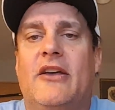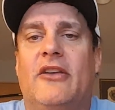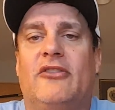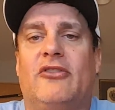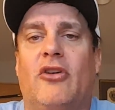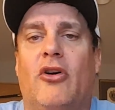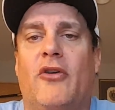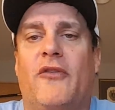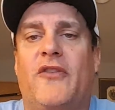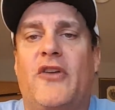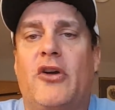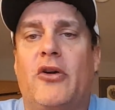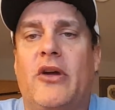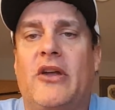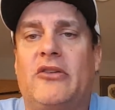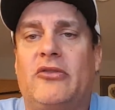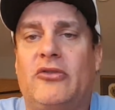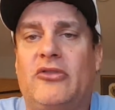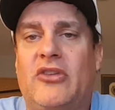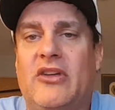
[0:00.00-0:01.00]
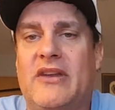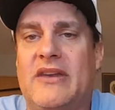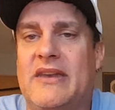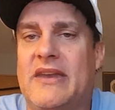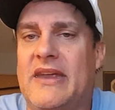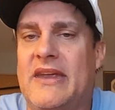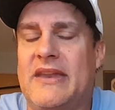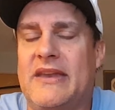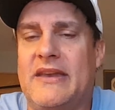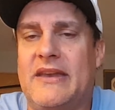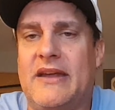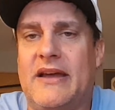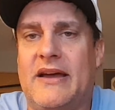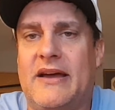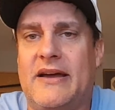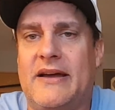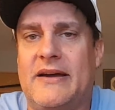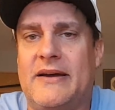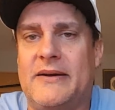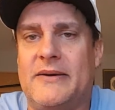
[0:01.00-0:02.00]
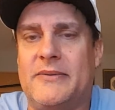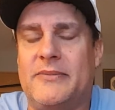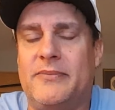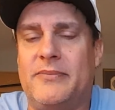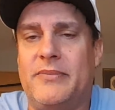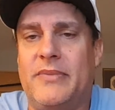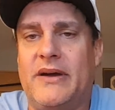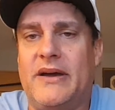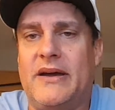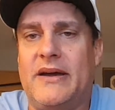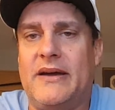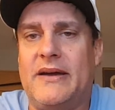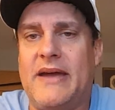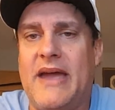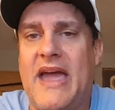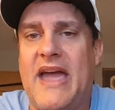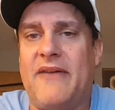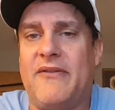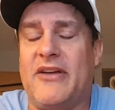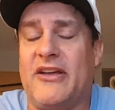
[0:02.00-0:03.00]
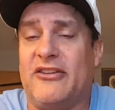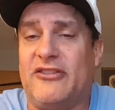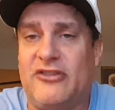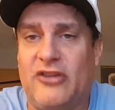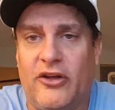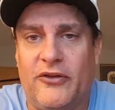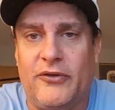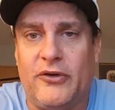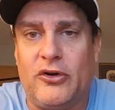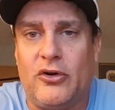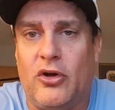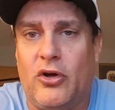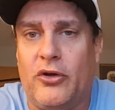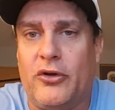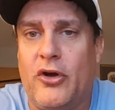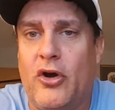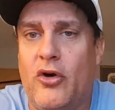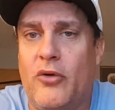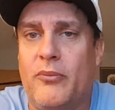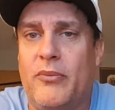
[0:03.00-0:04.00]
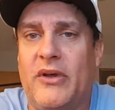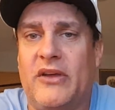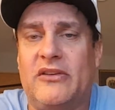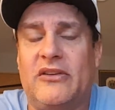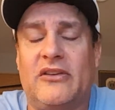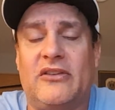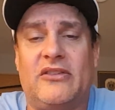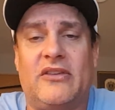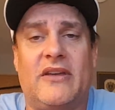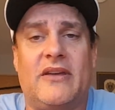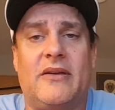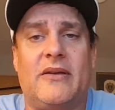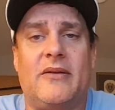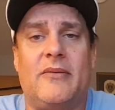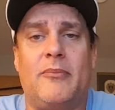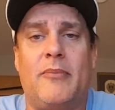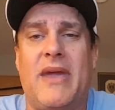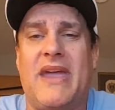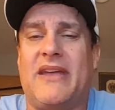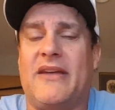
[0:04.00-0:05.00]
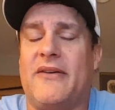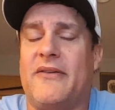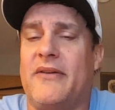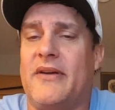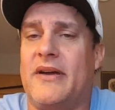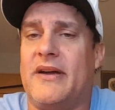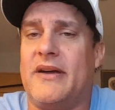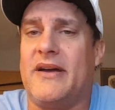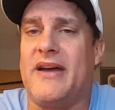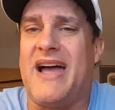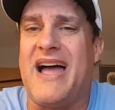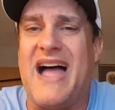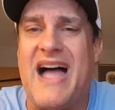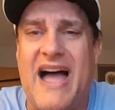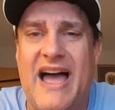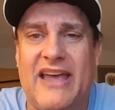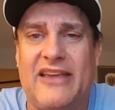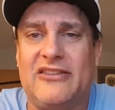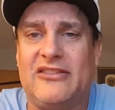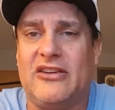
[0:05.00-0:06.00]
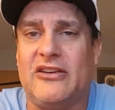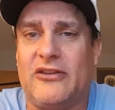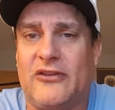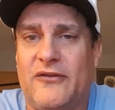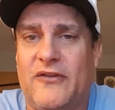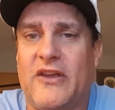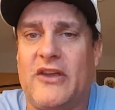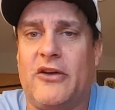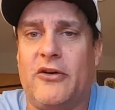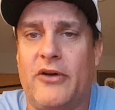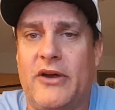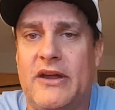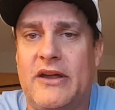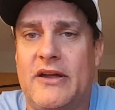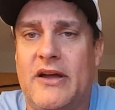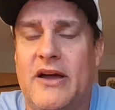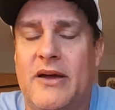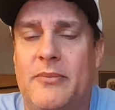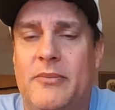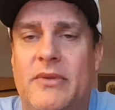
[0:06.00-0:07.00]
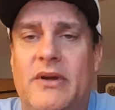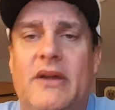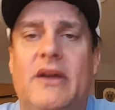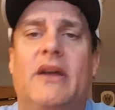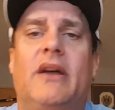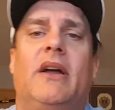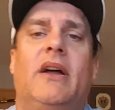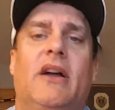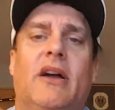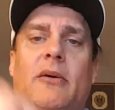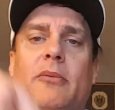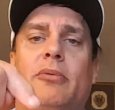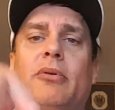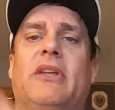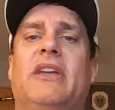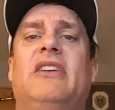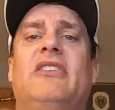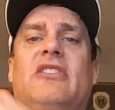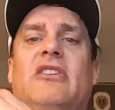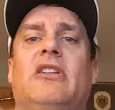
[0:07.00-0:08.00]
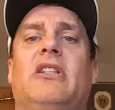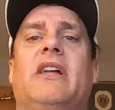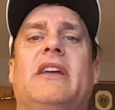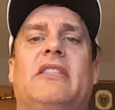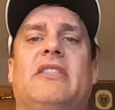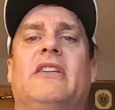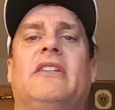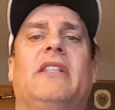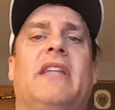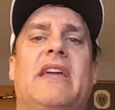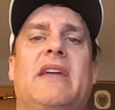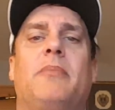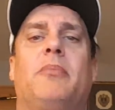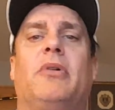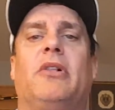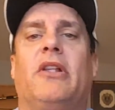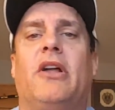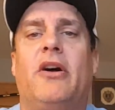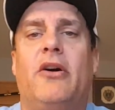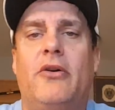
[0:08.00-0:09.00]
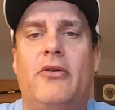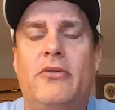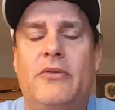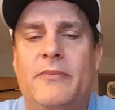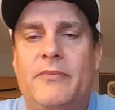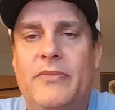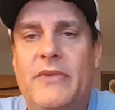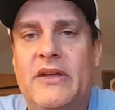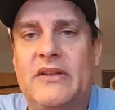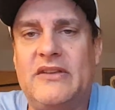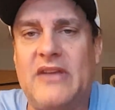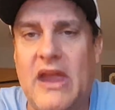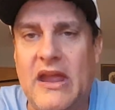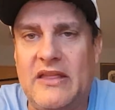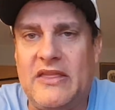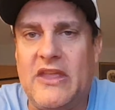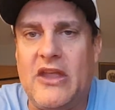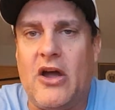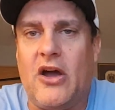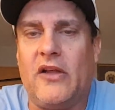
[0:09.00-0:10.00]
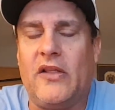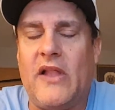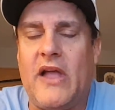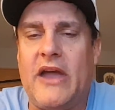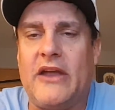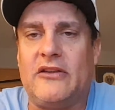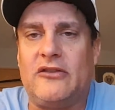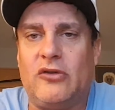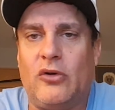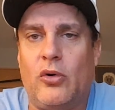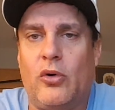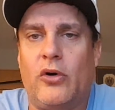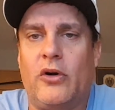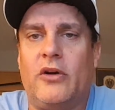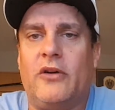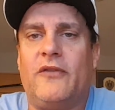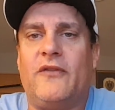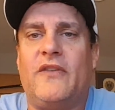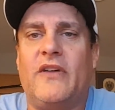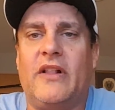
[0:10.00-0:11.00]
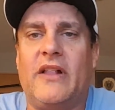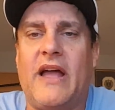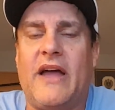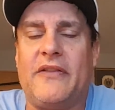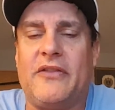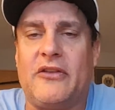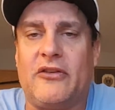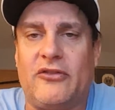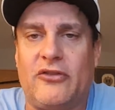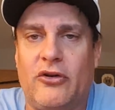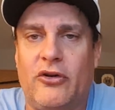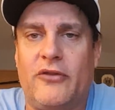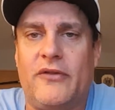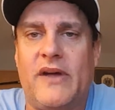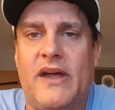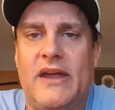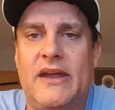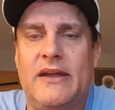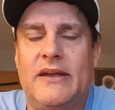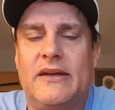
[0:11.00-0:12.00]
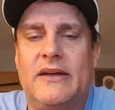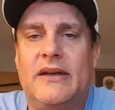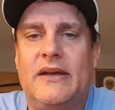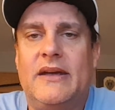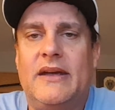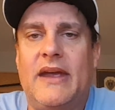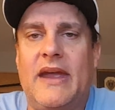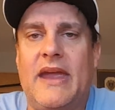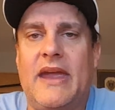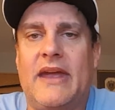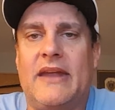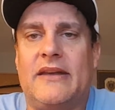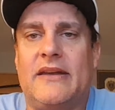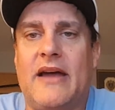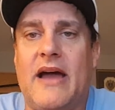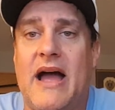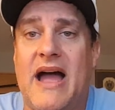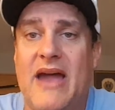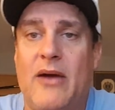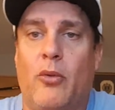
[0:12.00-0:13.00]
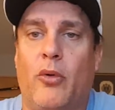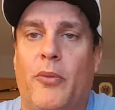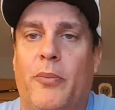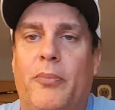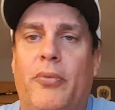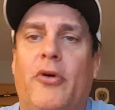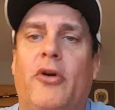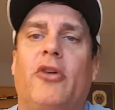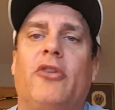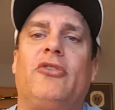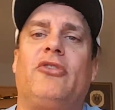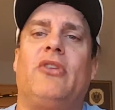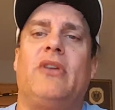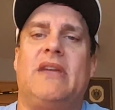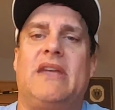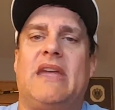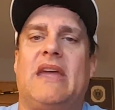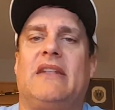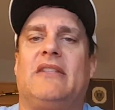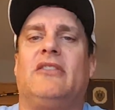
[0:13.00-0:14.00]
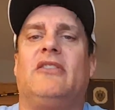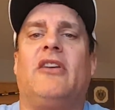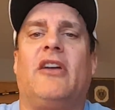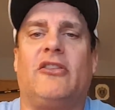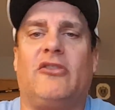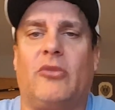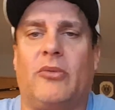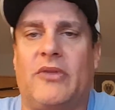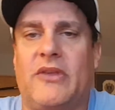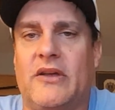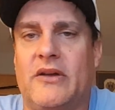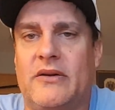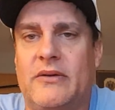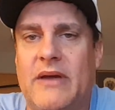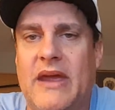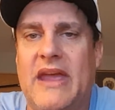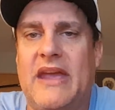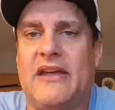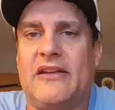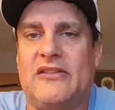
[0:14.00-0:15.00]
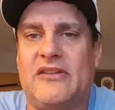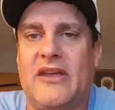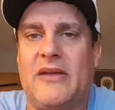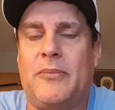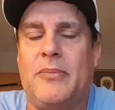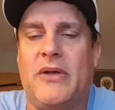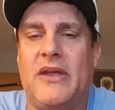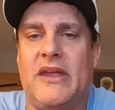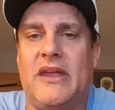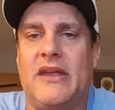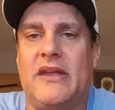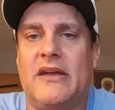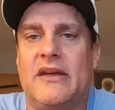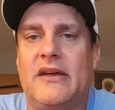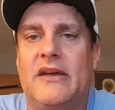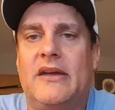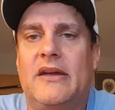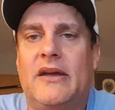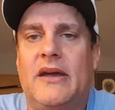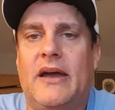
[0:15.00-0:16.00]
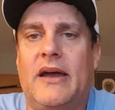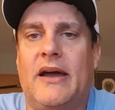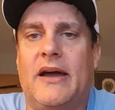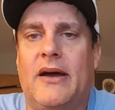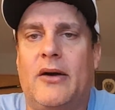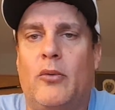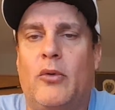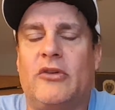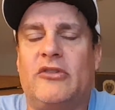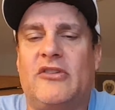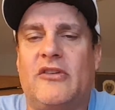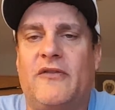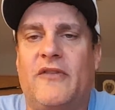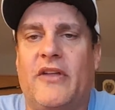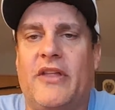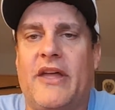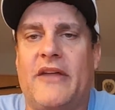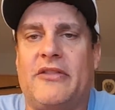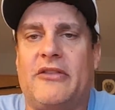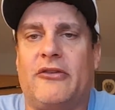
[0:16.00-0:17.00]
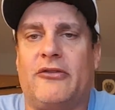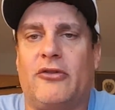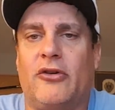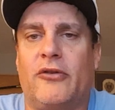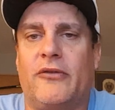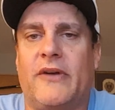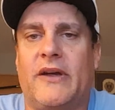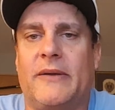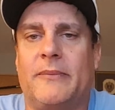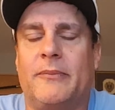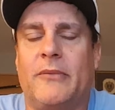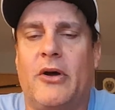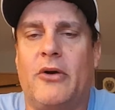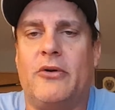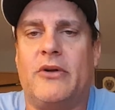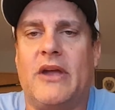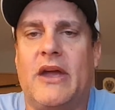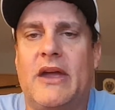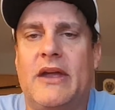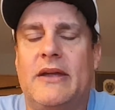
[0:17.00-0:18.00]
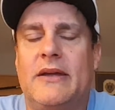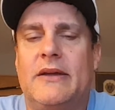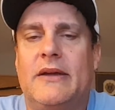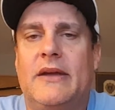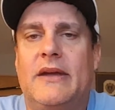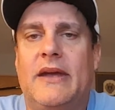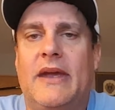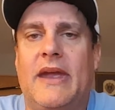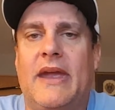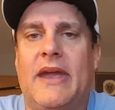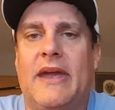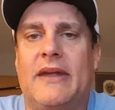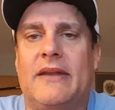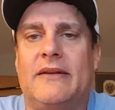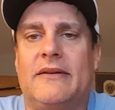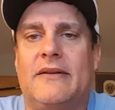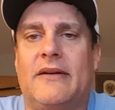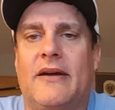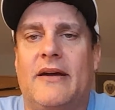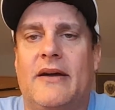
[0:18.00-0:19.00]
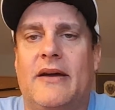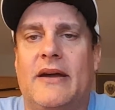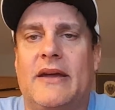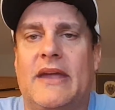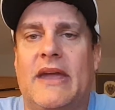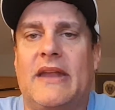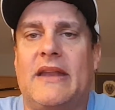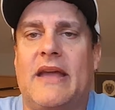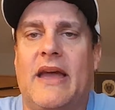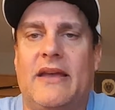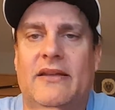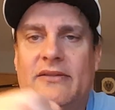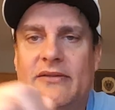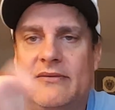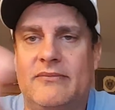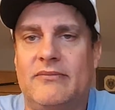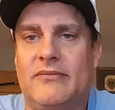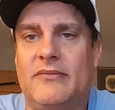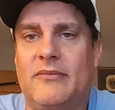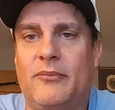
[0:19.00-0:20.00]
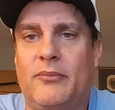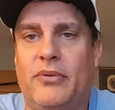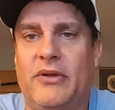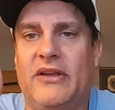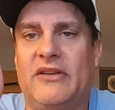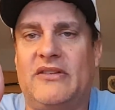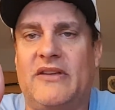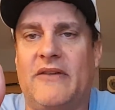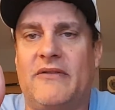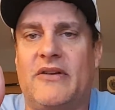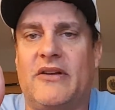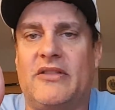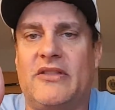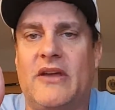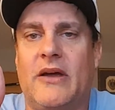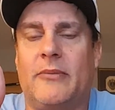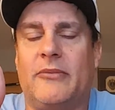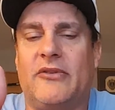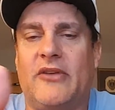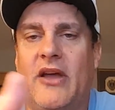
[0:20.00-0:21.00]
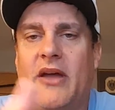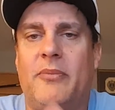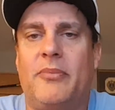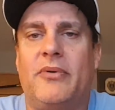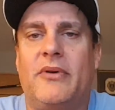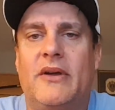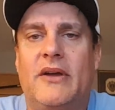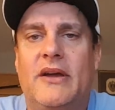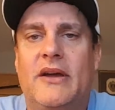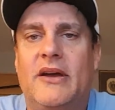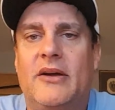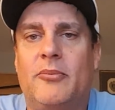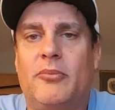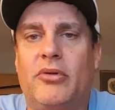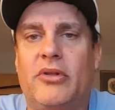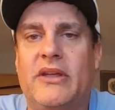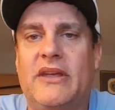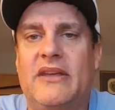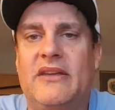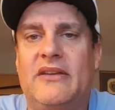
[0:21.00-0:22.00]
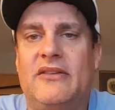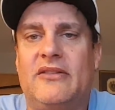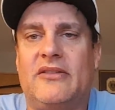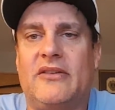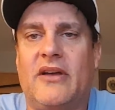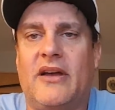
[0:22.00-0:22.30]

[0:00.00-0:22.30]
So if you're interested in, in uh, uh, having a silver and gold home business, uh, make a, a high six figure income, please click the link below, take the online tour, fill out the survey, and uh, I will personally get in touch with you ASAP uh, once you fill out the survey. Okay? And uh, again, guys, please give it a thumbs up. Please.